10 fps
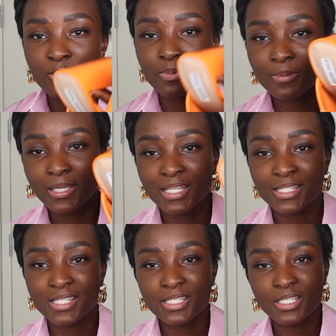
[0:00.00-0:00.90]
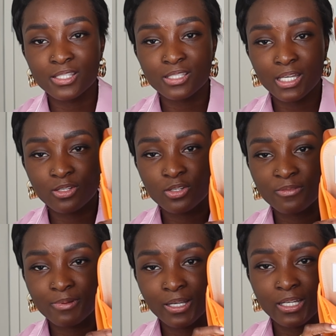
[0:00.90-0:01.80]
Probably can see it. I don't know
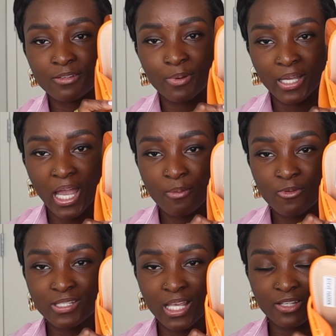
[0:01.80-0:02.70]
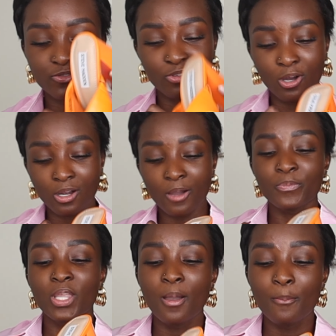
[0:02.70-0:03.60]
if my camera is that strong,
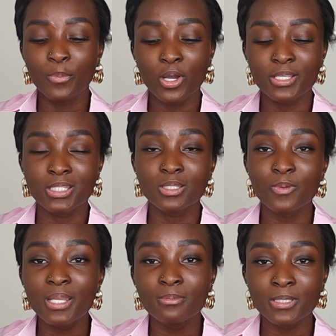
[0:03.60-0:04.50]
but it's suede